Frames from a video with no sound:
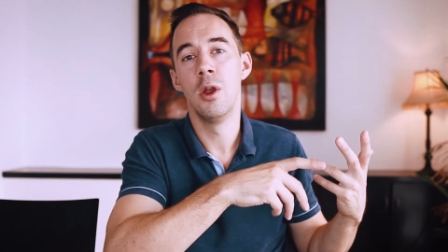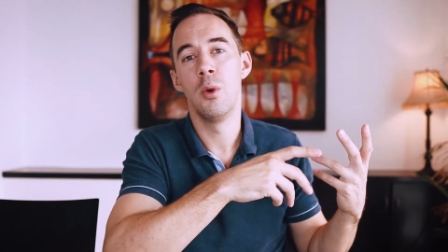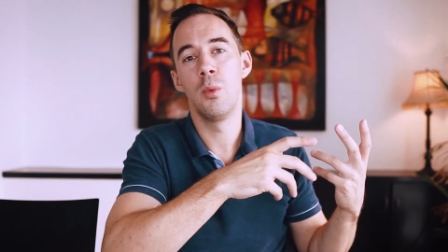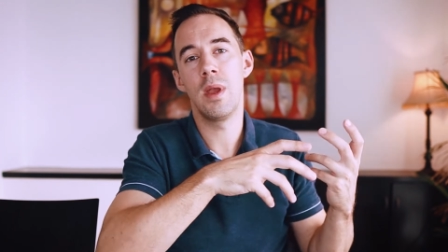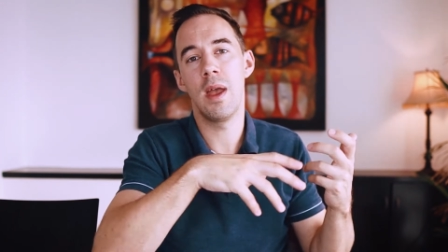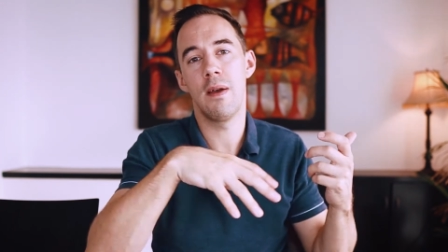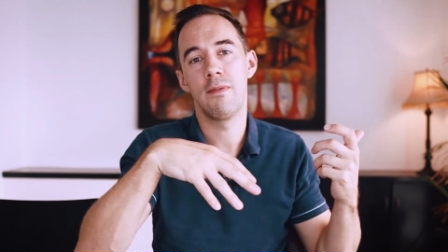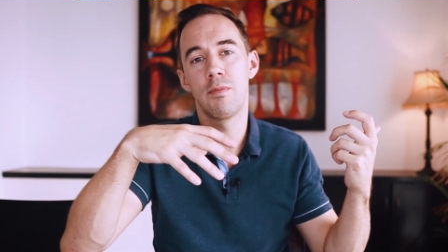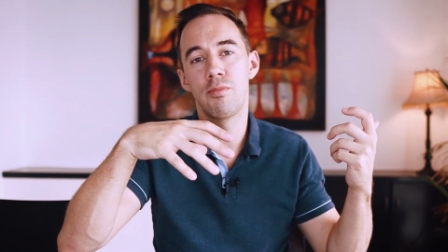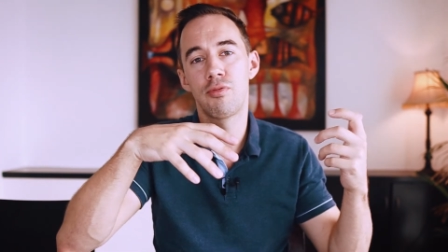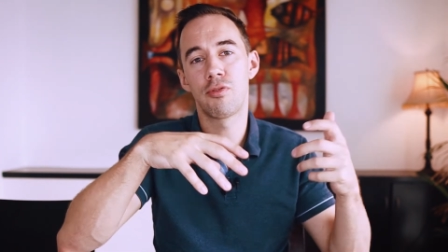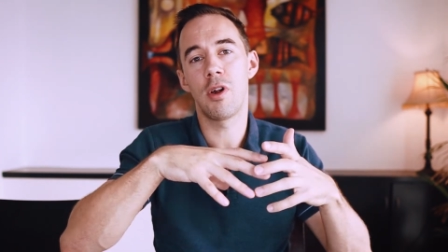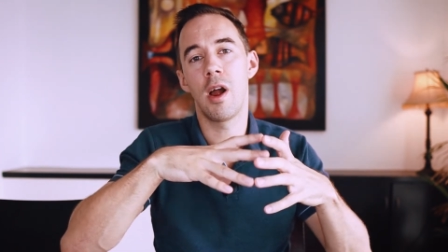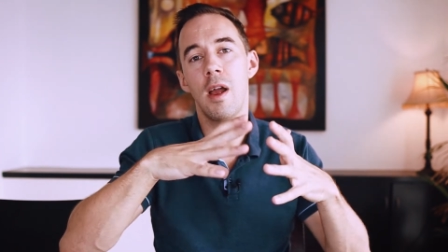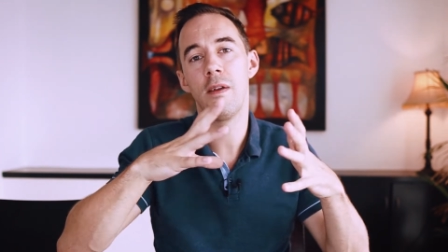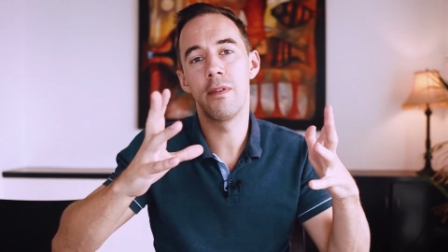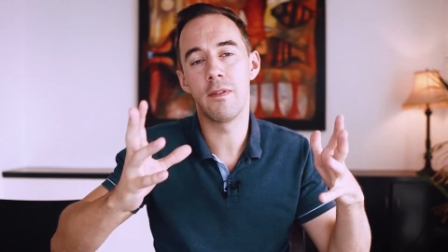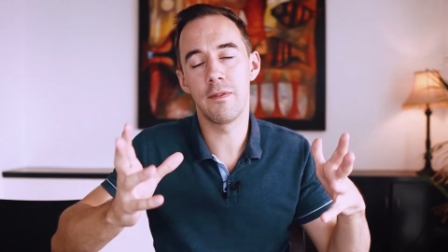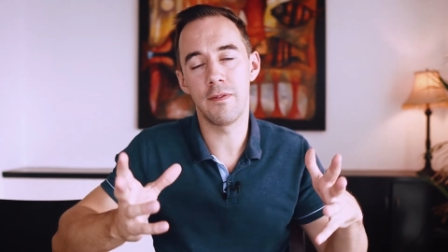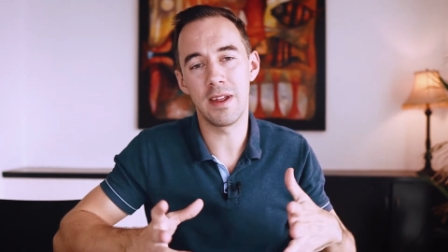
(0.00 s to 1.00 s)
We have a
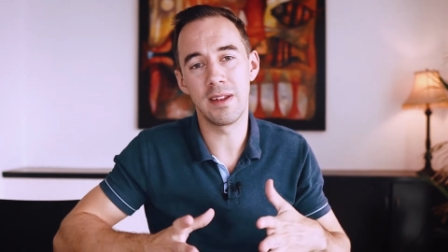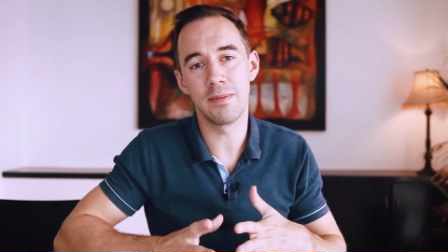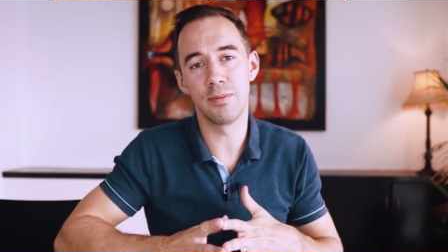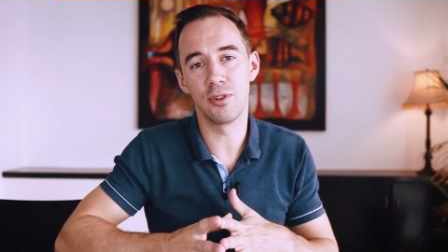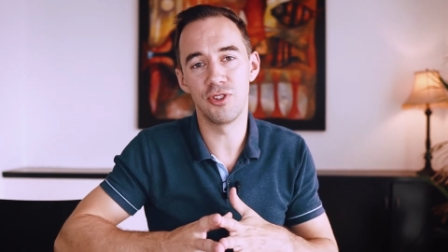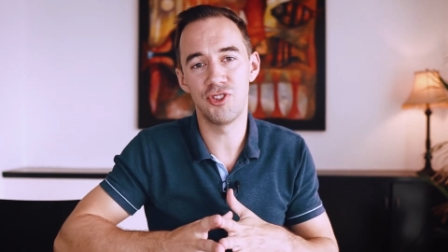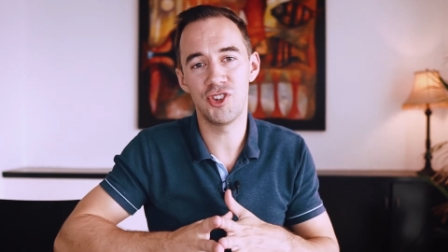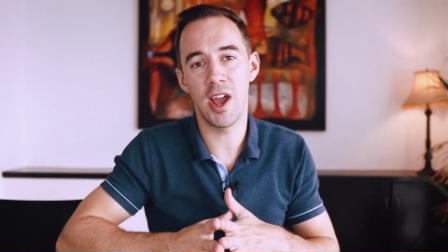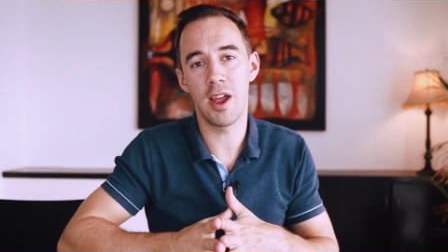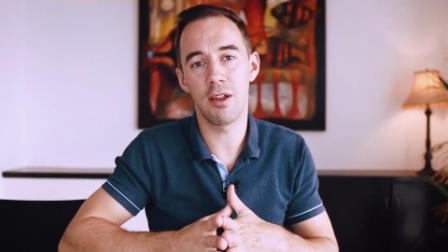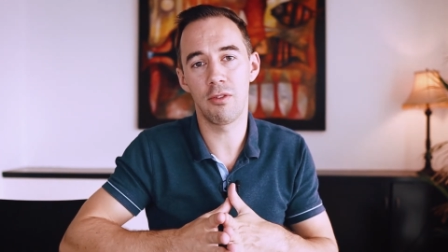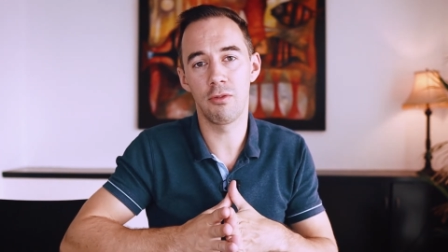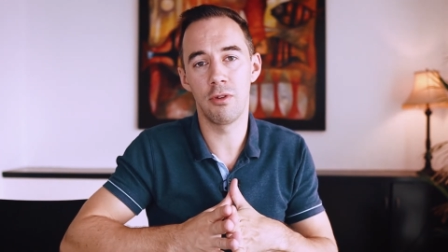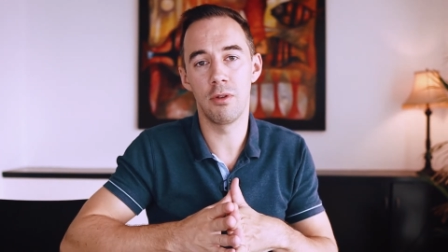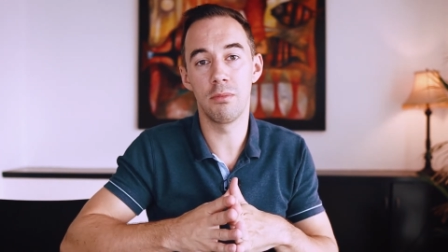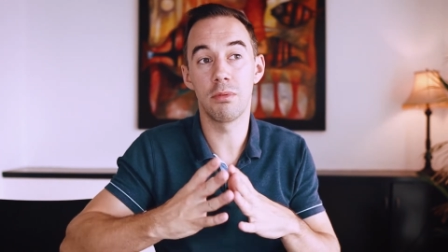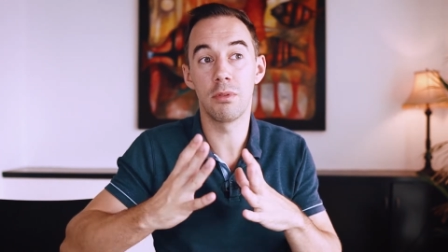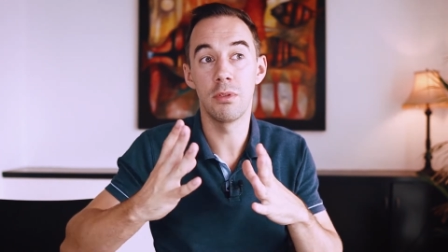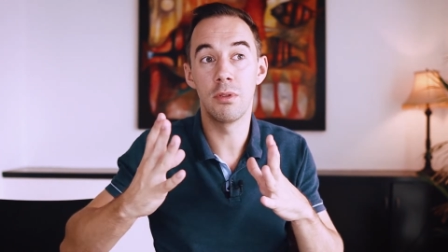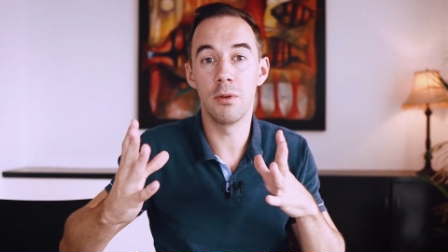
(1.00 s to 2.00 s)
private Facebook chat
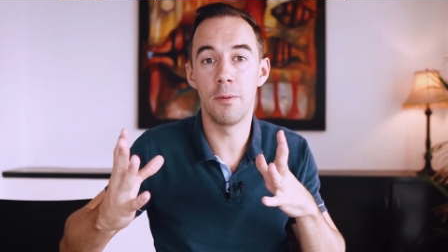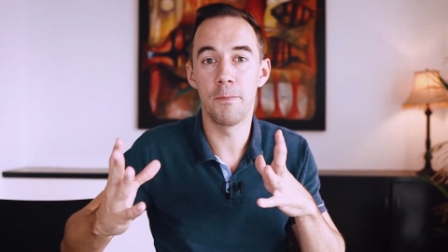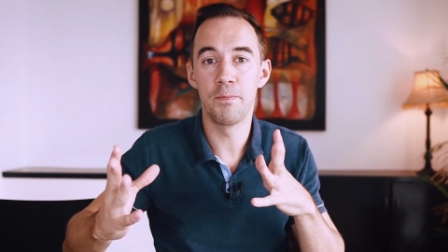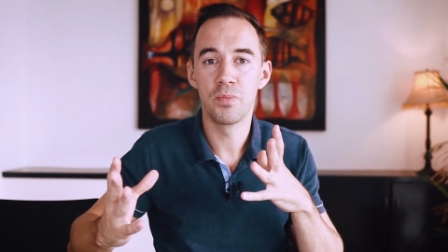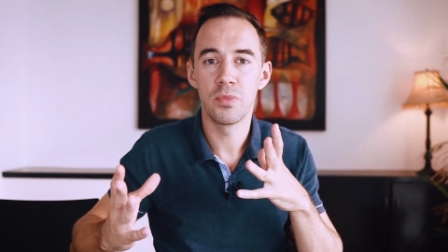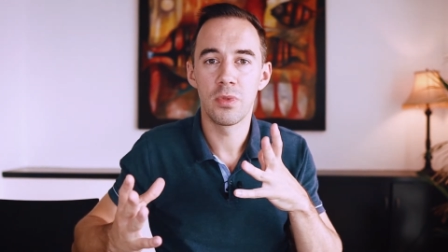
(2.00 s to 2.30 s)
group that